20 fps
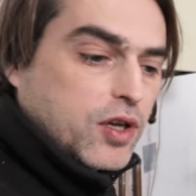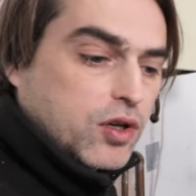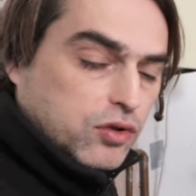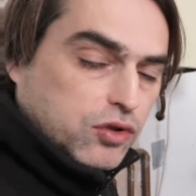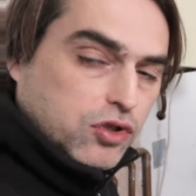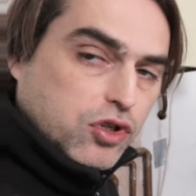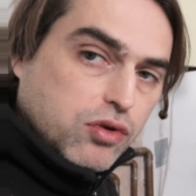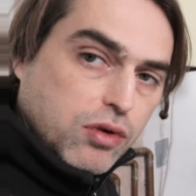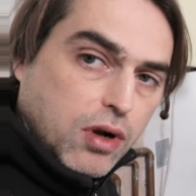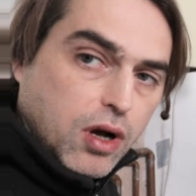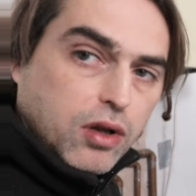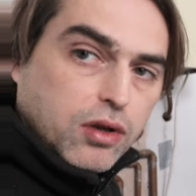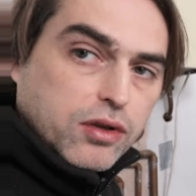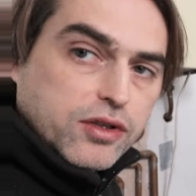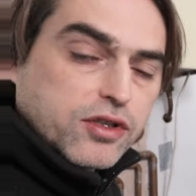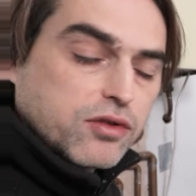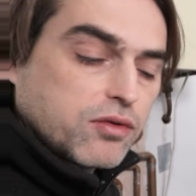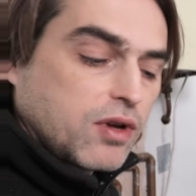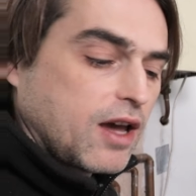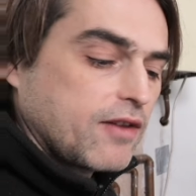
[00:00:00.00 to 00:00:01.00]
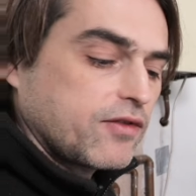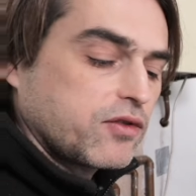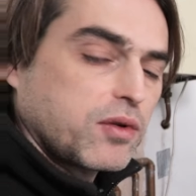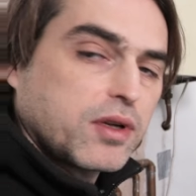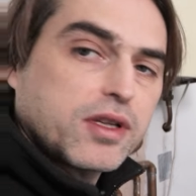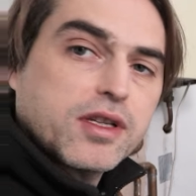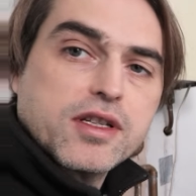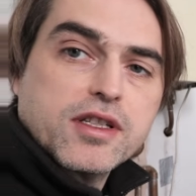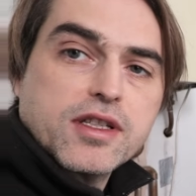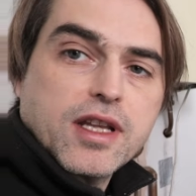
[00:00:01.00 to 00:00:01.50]
controls, you have
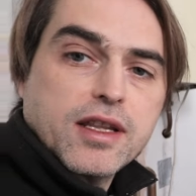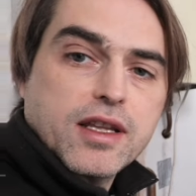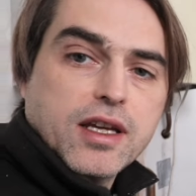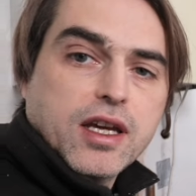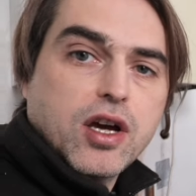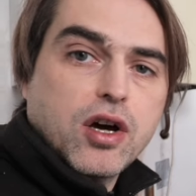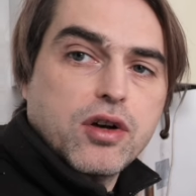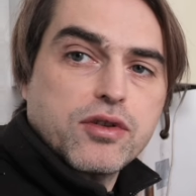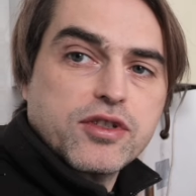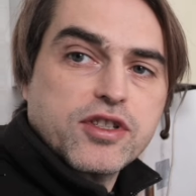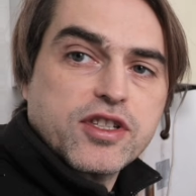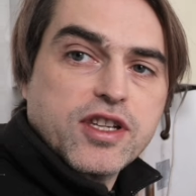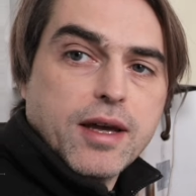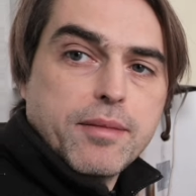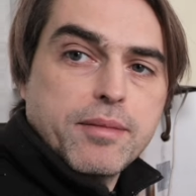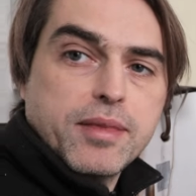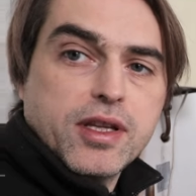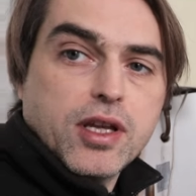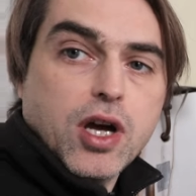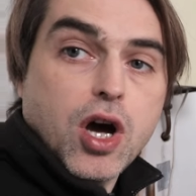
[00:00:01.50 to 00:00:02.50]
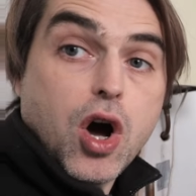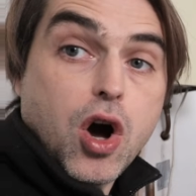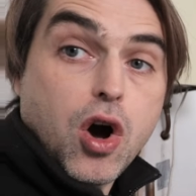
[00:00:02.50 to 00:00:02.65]
to understand the concept